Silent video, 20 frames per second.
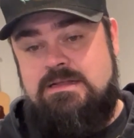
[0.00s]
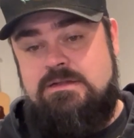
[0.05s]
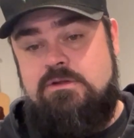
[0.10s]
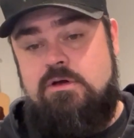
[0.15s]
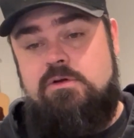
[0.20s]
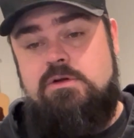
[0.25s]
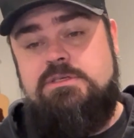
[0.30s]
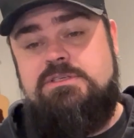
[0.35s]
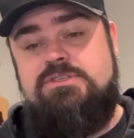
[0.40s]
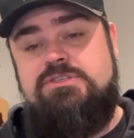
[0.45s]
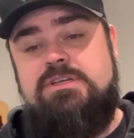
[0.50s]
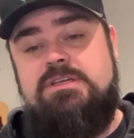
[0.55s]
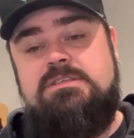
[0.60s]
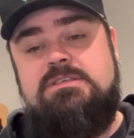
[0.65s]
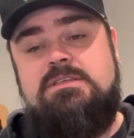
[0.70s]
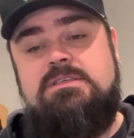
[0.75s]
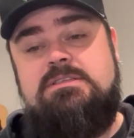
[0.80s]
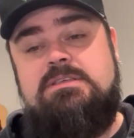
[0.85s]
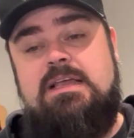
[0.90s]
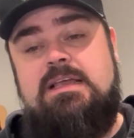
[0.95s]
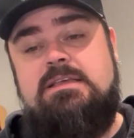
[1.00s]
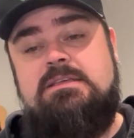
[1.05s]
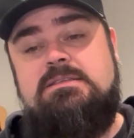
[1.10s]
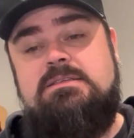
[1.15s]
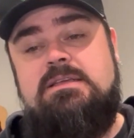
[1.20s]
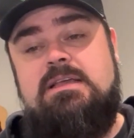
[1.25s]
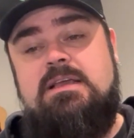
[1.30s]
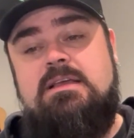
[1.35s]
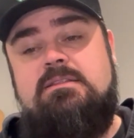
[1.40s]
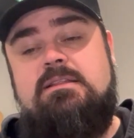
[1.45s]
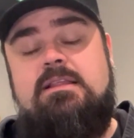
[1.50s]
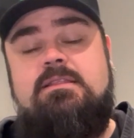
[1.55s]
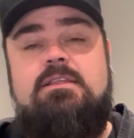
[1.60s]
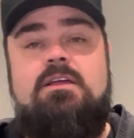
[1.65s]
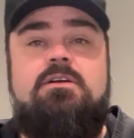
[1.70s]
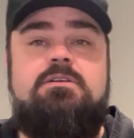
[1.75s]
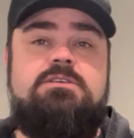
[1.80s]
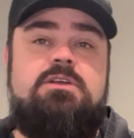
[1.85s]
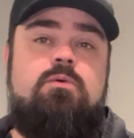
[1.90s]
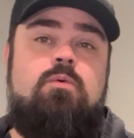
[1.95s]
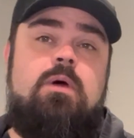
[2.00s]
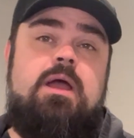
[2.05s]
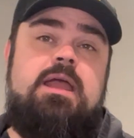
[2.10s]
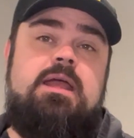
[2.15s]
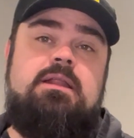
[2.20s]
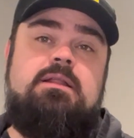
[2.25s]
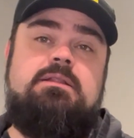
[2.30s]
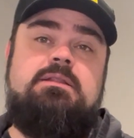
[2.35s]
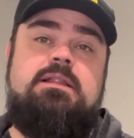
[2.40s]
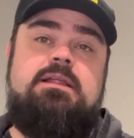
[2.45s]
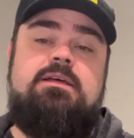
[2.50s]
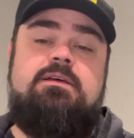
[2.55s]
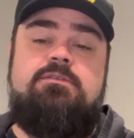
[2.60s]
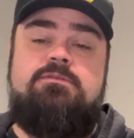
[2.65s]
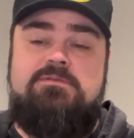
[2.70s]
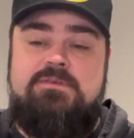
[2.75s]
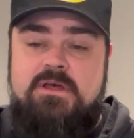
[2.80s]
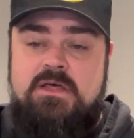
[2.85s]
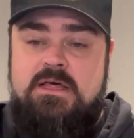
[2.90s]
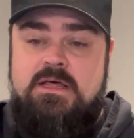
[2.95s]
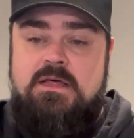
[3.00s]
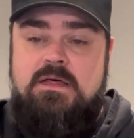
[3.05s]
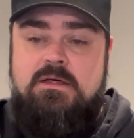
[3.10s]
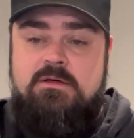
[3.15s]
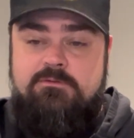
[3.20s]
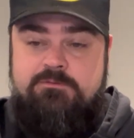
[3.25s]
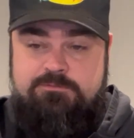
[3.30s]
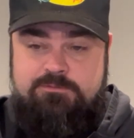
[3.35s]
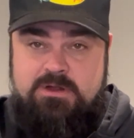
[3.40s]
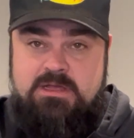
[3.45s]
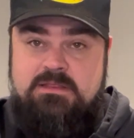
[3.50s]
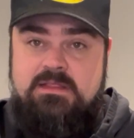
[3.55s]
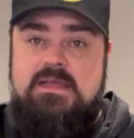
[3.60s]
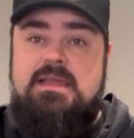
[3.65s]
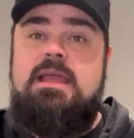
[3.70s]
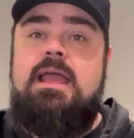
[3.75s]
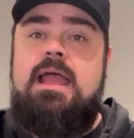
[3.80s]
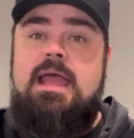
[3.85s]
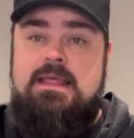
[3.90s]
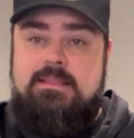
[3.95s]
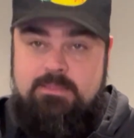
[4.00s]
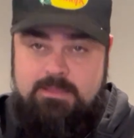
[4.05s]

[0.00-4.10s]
Notice Jesus says that there is a way to live freely and